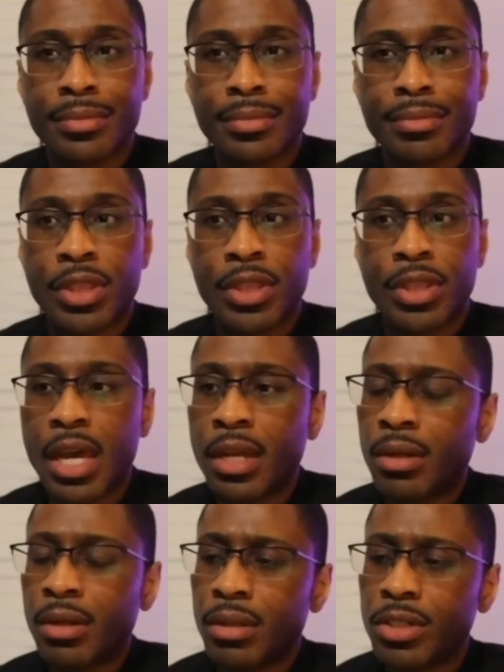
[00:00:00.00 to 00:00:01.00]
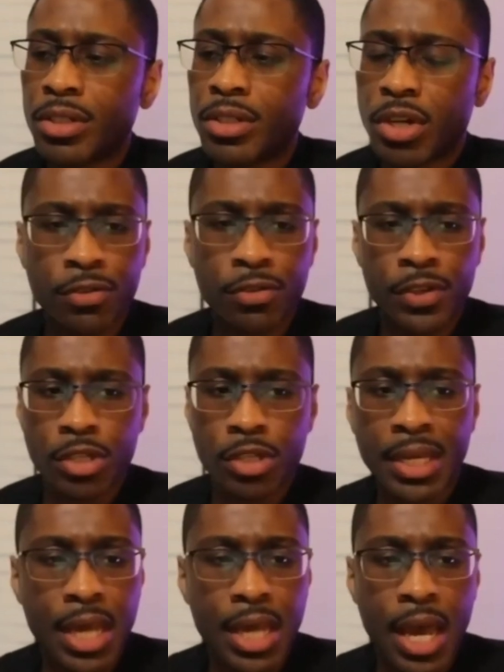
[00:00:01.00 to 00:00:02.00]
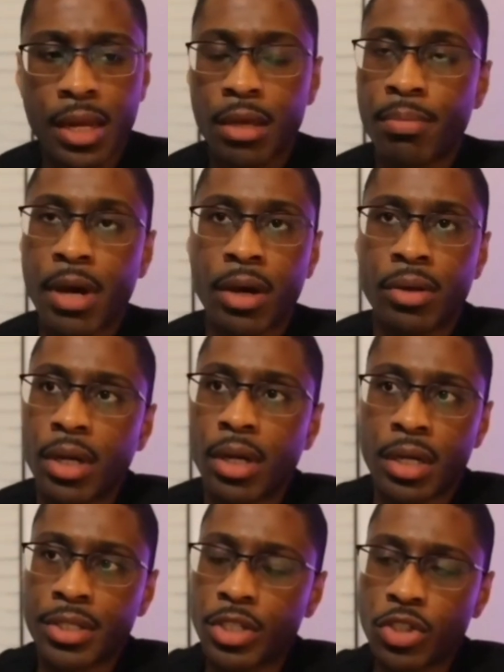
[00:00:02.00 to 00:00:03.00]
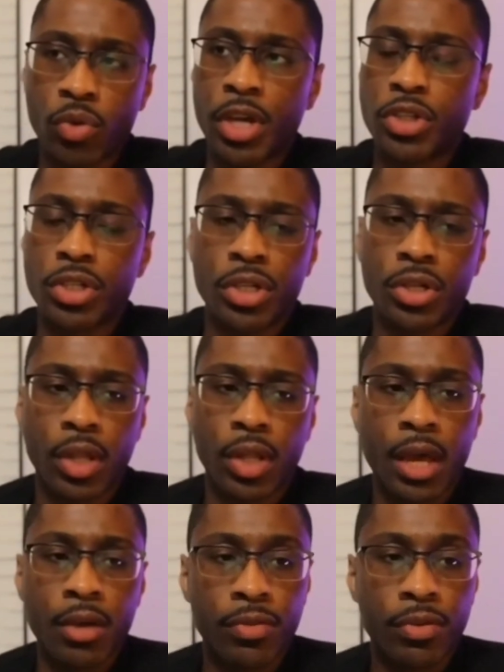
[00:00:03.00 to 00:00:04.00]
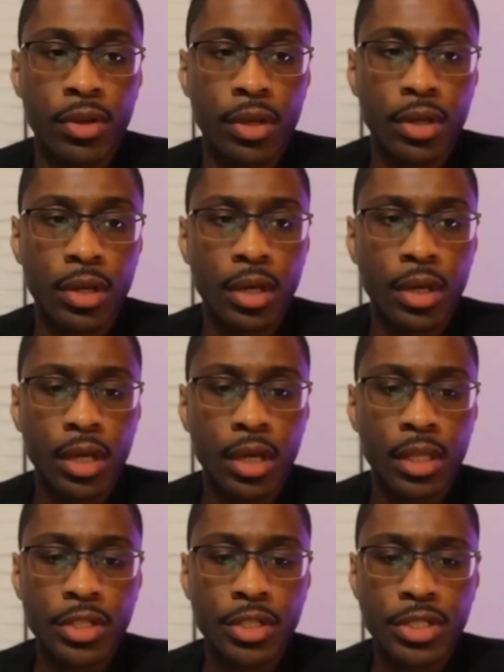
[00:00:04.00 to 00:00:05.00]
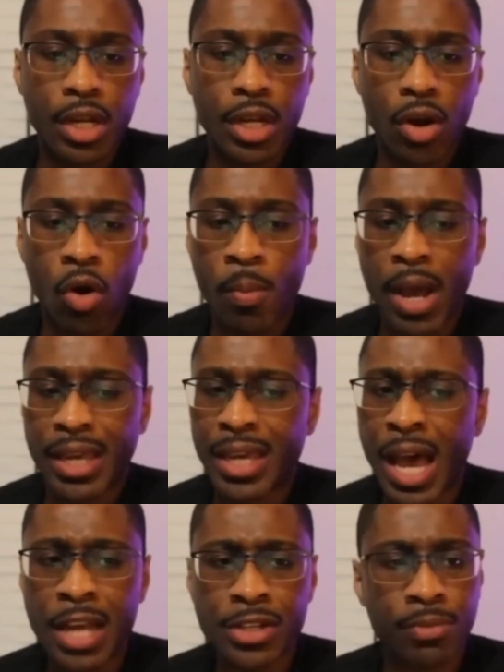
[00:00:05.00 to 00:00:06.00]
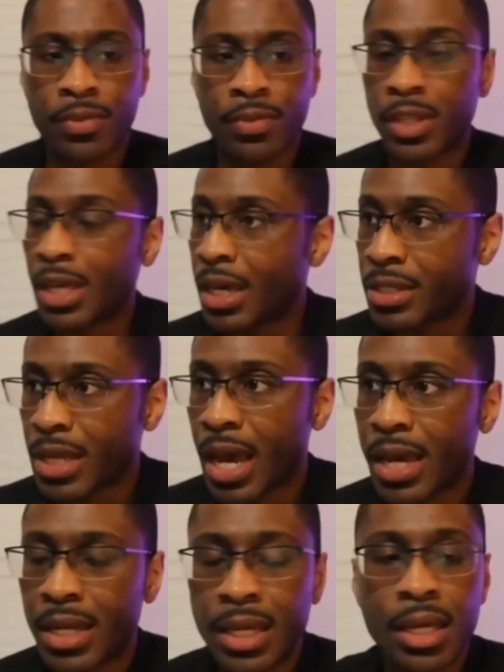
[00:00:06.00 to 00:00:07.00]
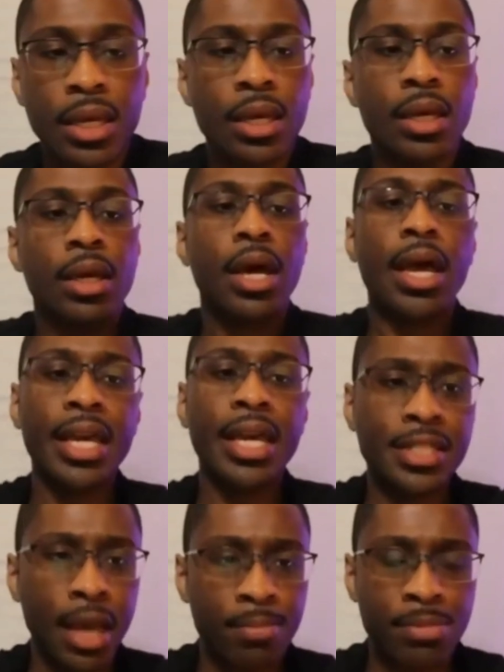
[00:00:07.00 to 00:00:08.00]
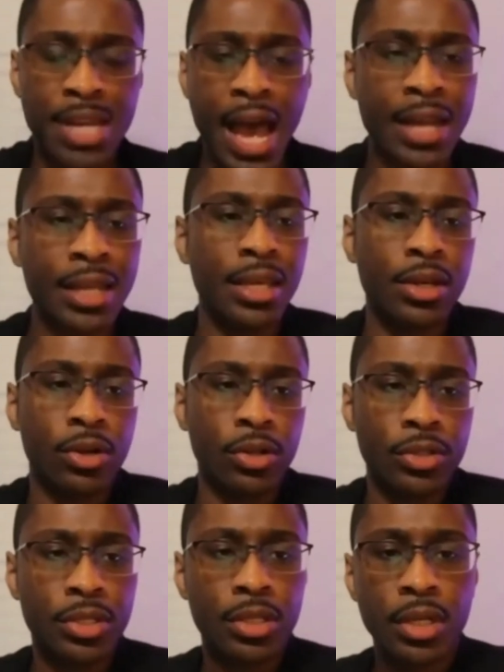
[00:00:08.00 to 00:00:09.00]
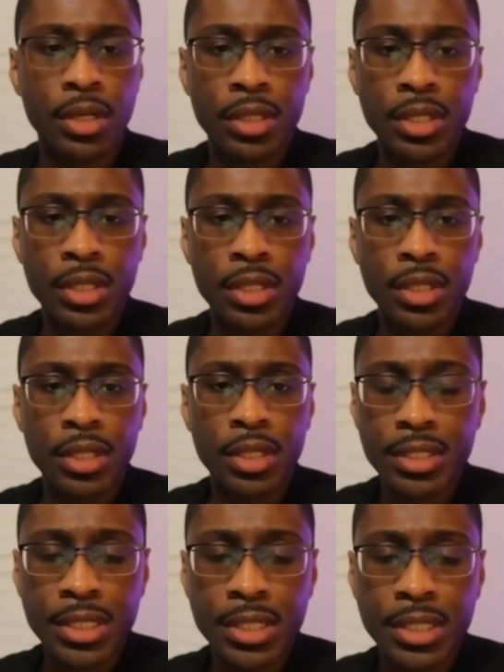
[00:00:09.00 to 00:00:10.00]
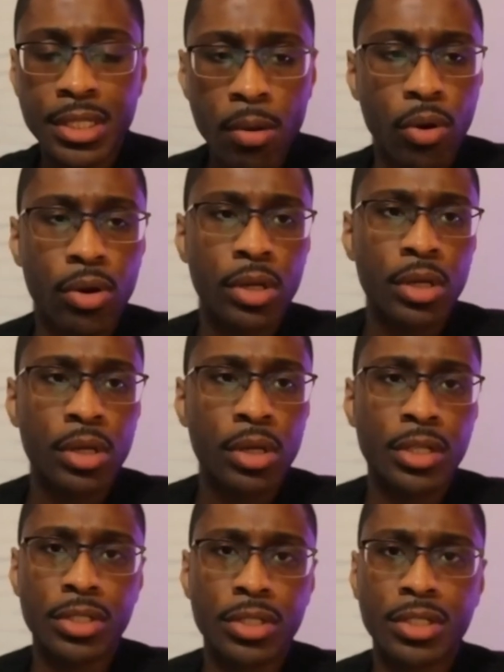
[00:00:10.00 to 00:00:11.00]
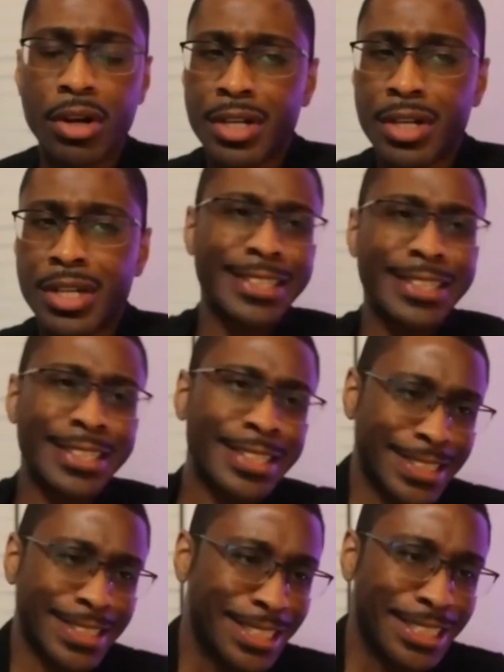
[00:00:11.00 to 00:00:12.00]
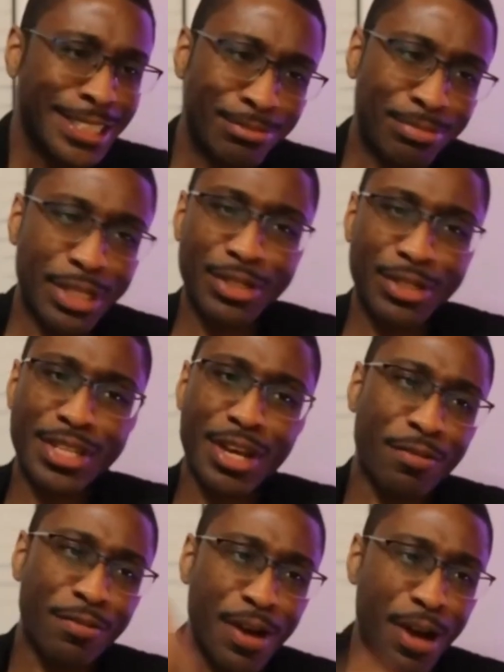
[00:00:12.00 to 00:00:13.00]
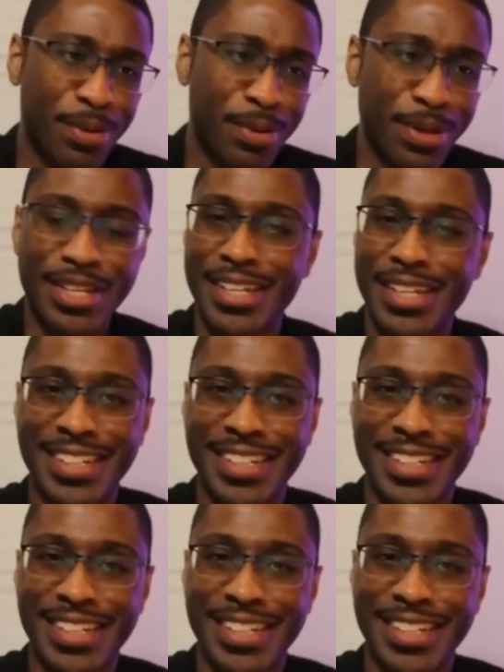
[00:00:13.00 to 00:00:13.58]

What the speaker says: But then she started to feel some anxiety about a situation in her life. And then she said, oh my gosh, I'm feeling anxiety. I guess I'm not healed. This is terrible. And she started to beat herself up.